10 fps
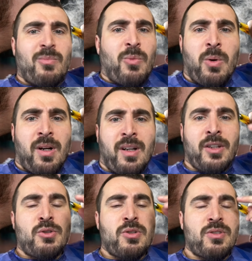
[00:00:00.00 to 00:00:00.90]
what?
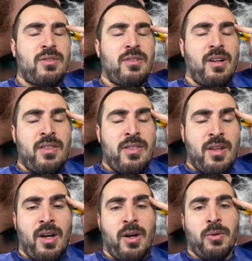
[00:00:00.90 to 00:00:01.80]
You just,
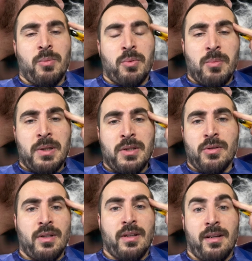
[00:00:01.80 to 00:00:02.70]
now you're probably
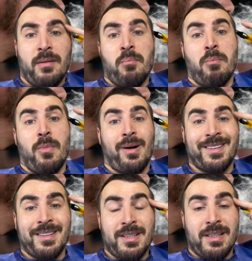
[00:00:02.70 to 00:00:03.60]
doing it
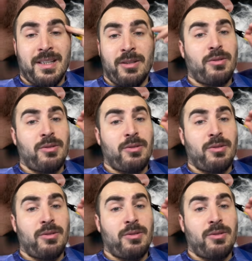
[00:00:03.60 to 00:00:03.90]
mindlessly.